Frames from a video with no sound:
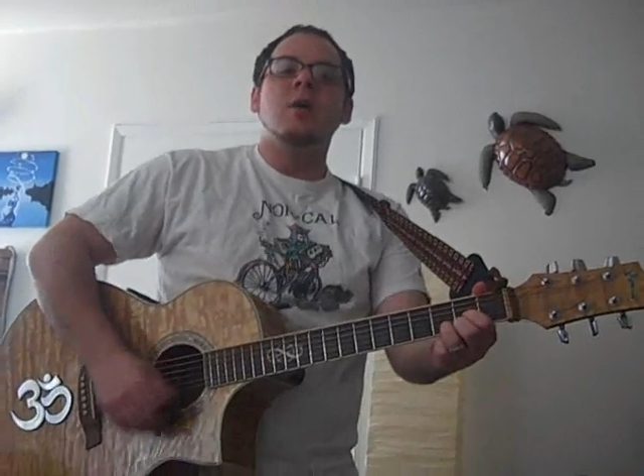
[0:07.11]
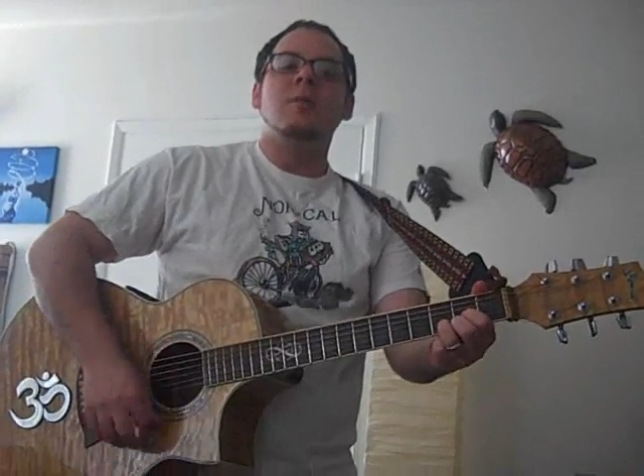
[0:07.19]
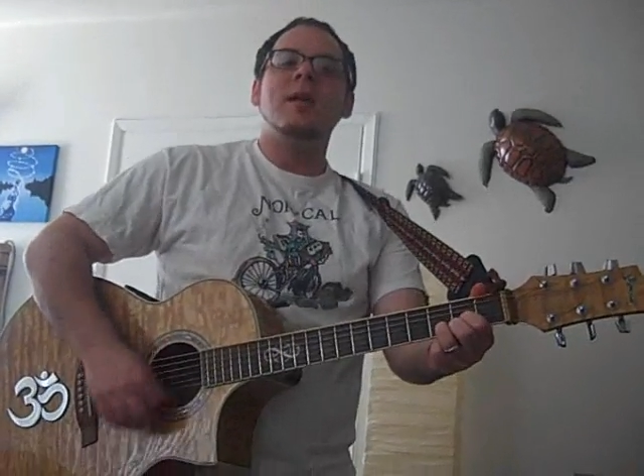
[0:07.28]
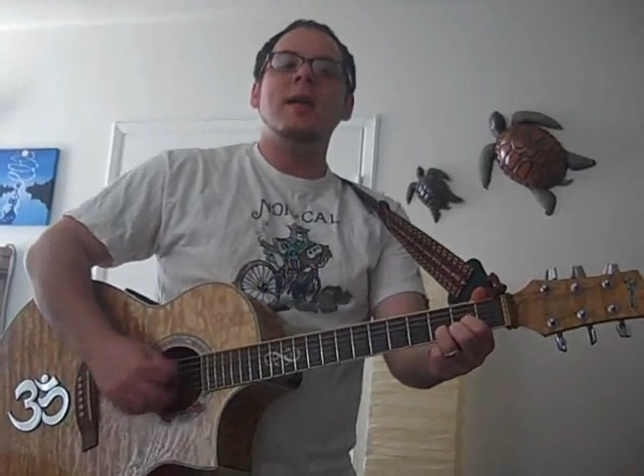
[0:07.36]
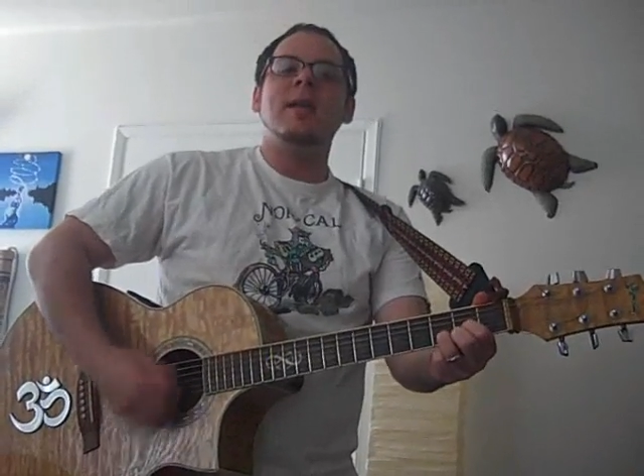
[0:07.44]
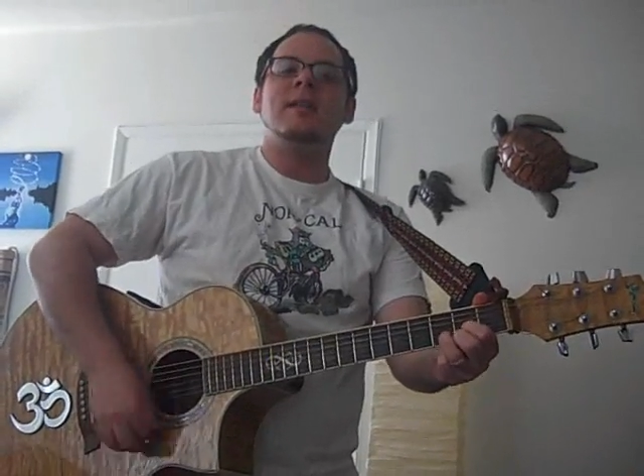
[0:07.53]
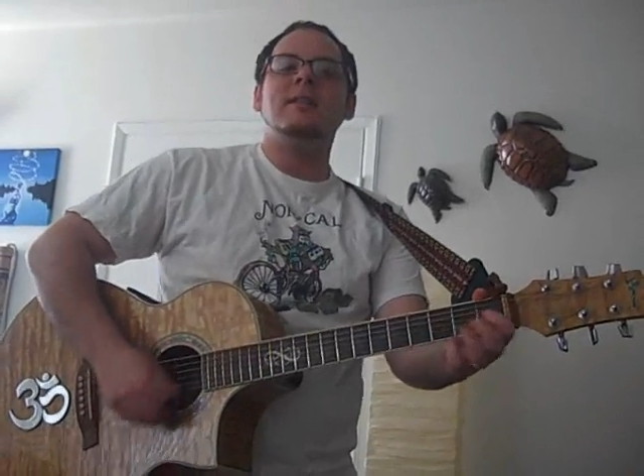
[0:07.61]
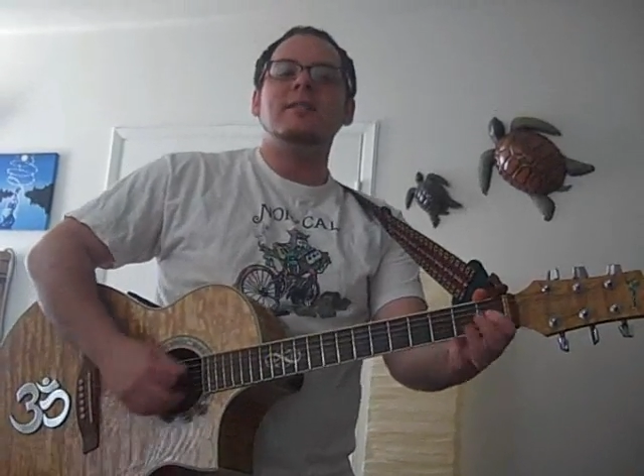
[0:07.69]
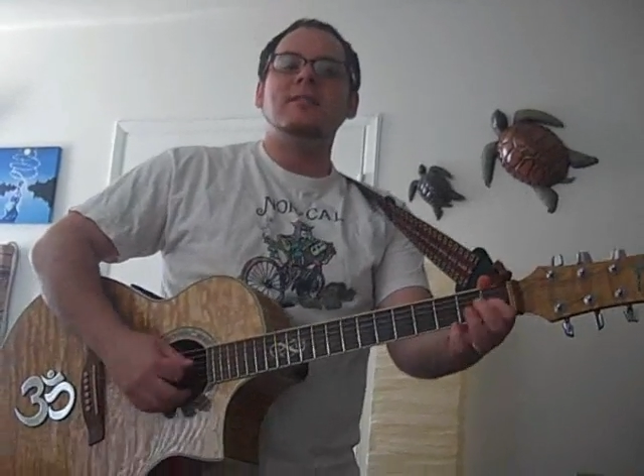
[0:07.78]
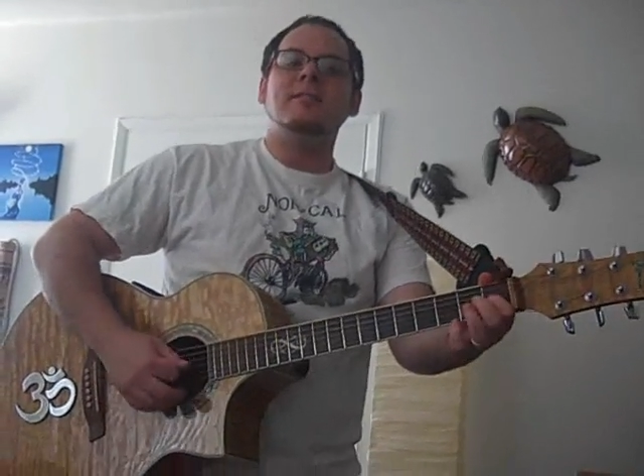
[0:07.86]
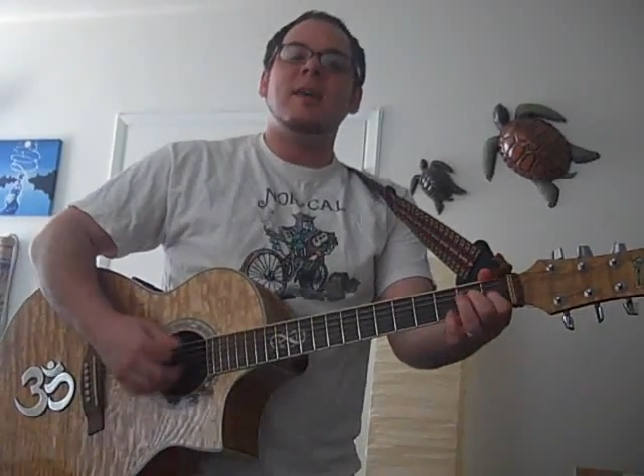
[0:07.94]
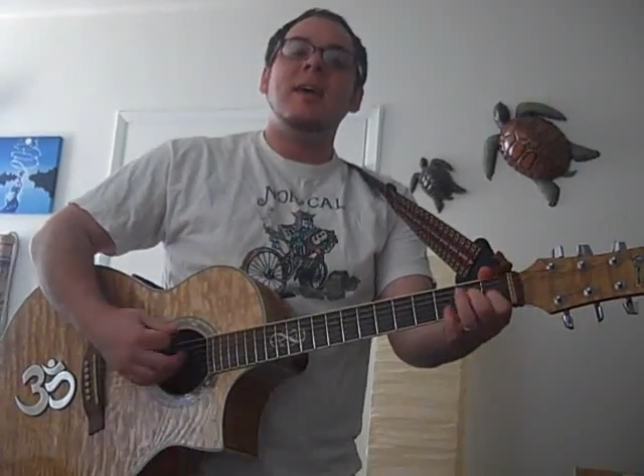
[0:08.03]
ready,
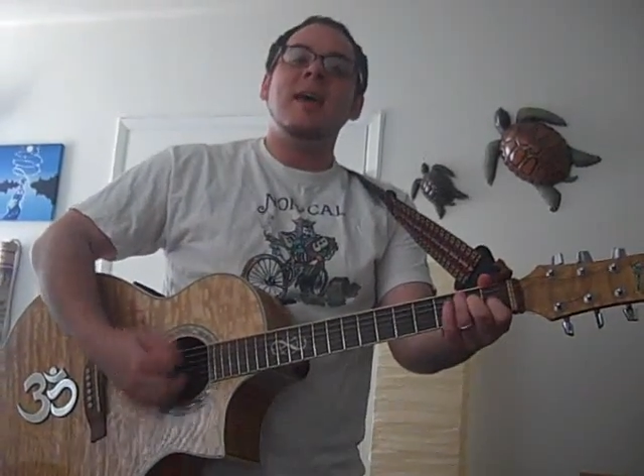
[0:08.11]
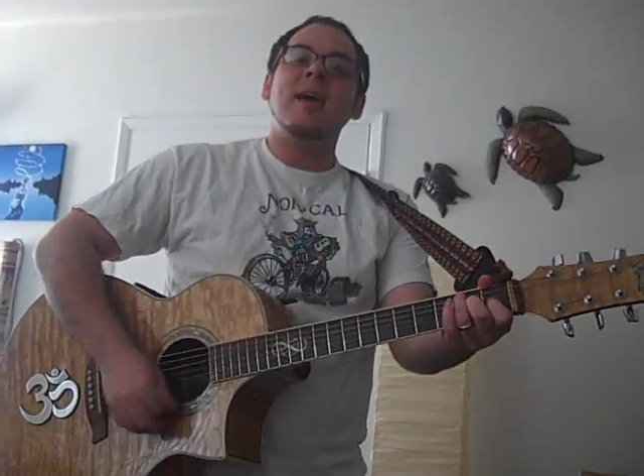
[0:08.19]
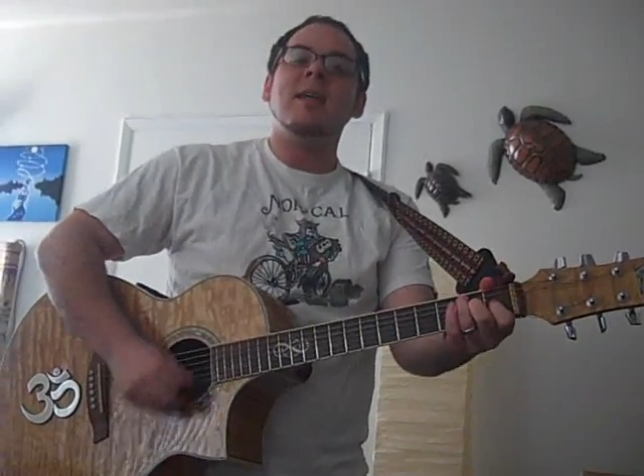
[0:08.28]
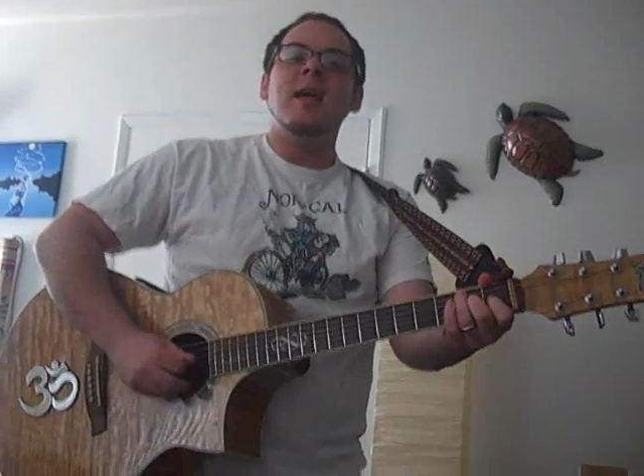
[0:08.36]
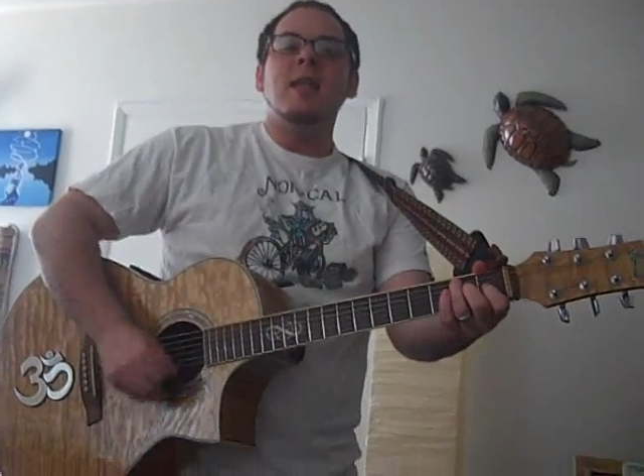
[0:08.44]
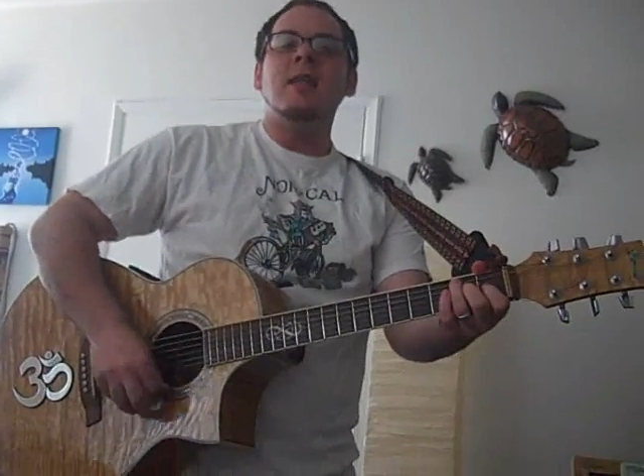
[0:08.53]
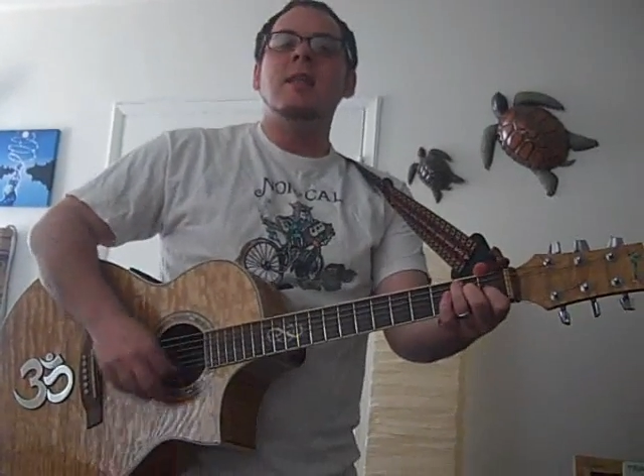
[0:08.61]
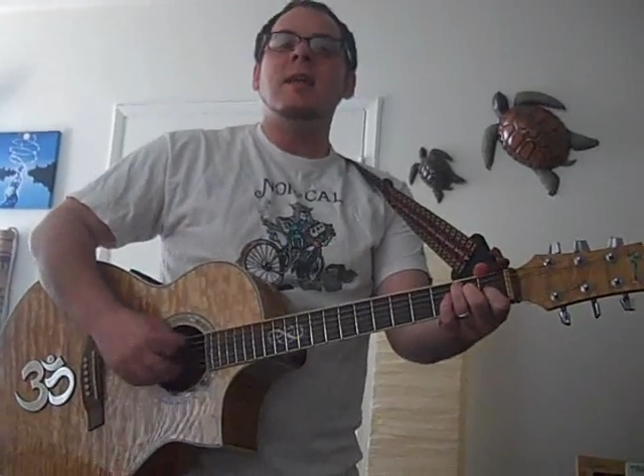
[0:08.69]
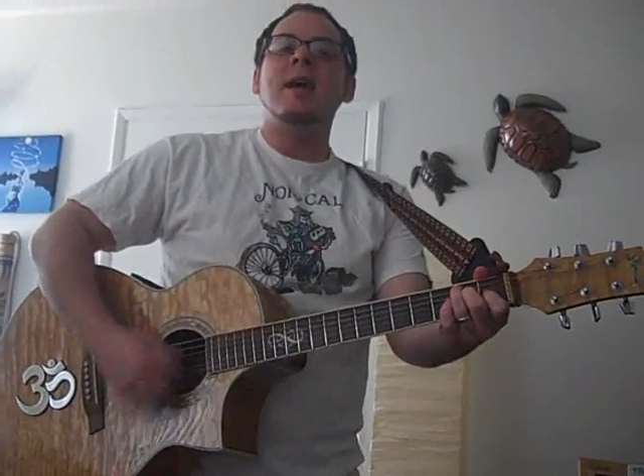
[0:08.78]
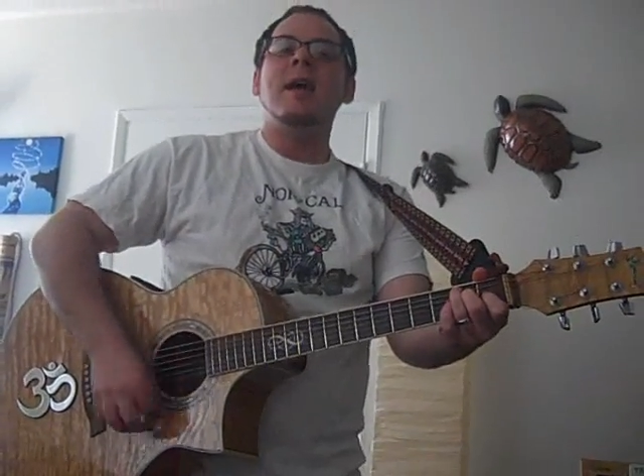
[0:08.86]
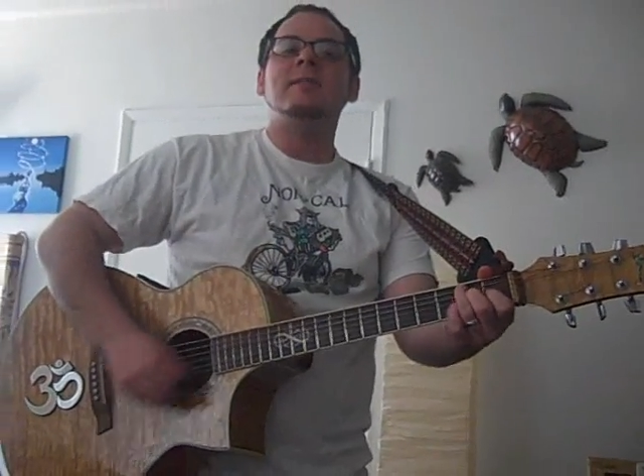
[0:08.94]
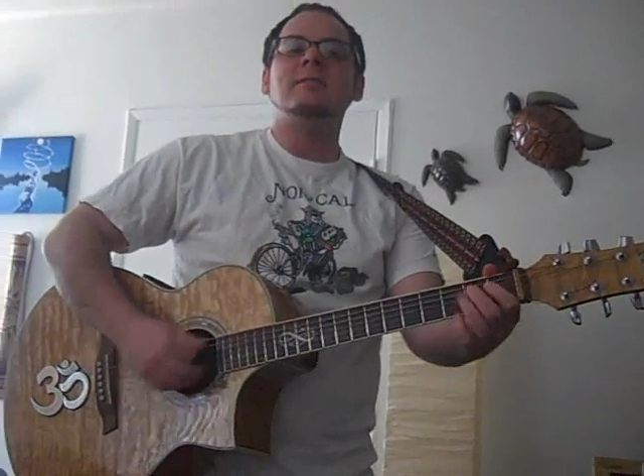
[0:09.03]
set,
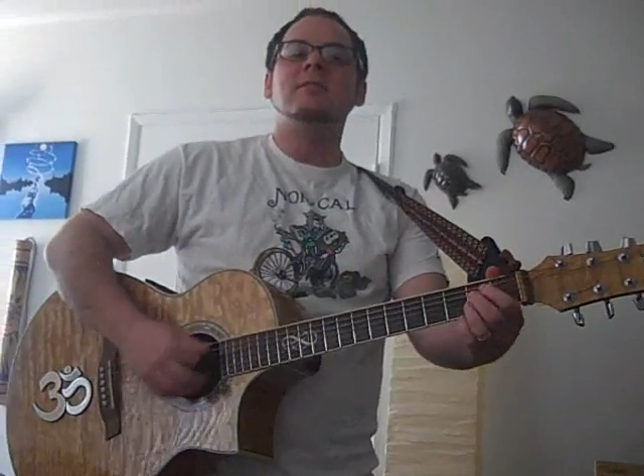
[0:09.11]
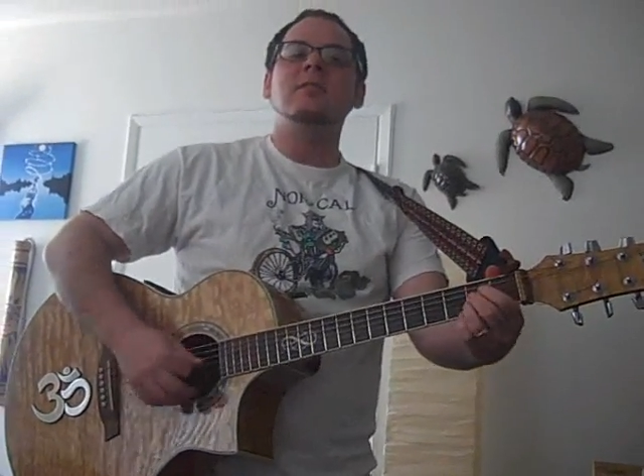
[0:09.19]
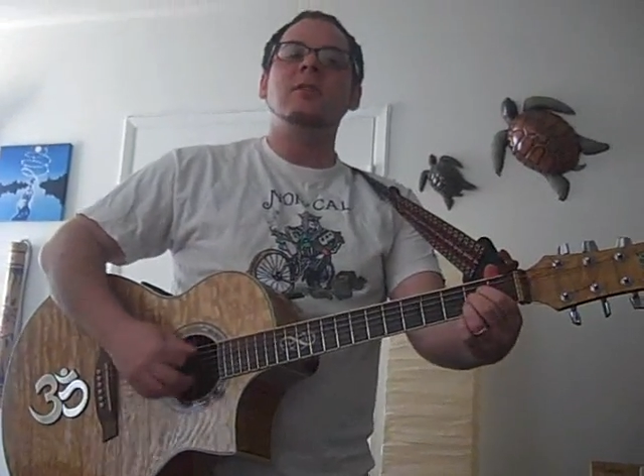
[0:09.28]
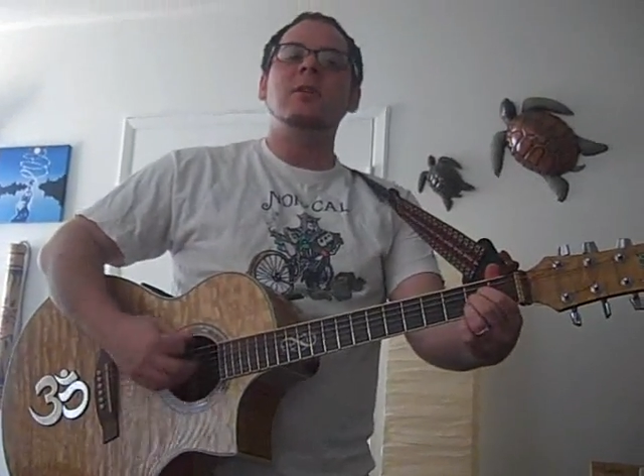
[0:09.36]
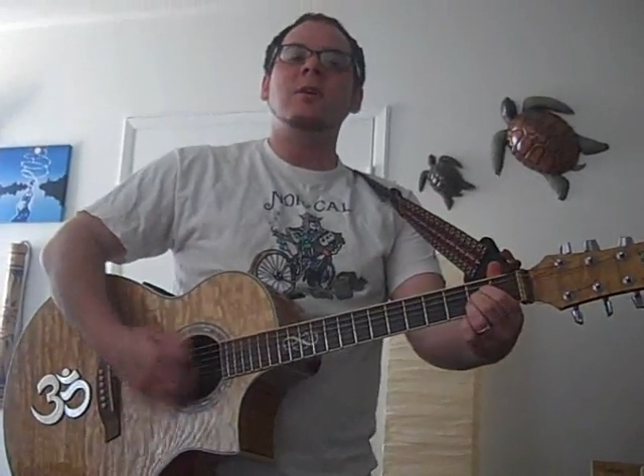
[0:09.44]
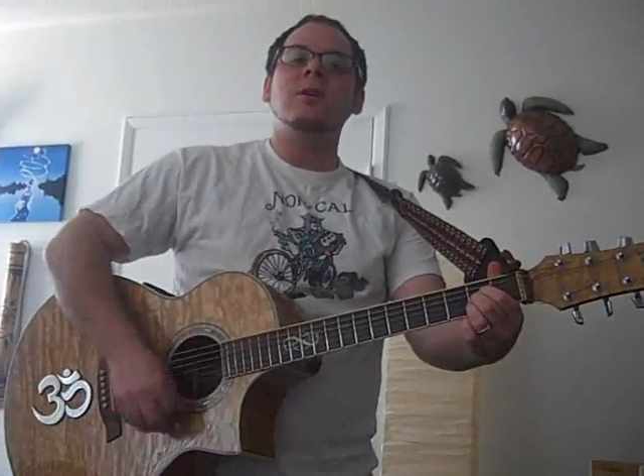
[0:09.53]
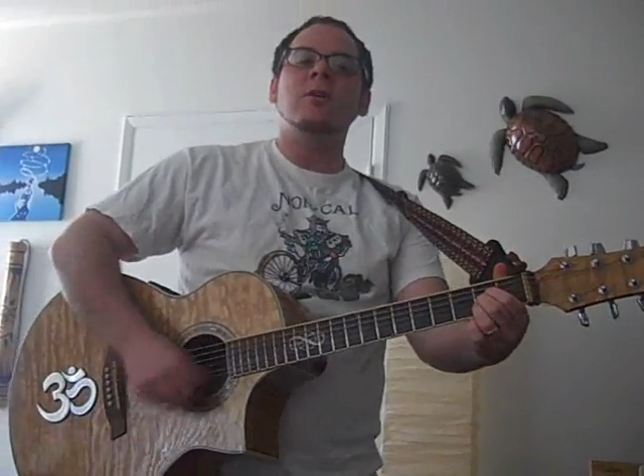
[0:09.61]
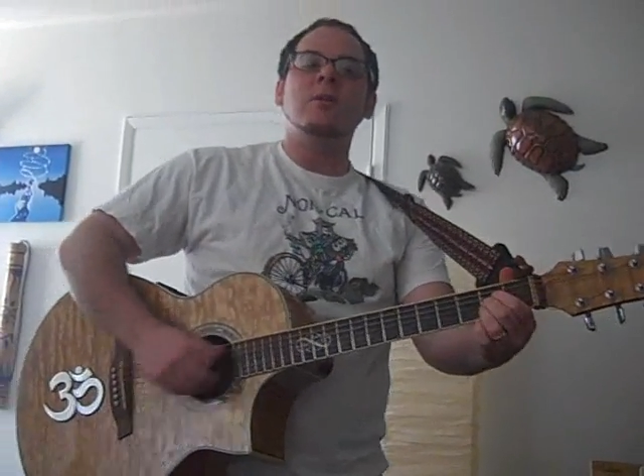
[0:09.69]
let's go.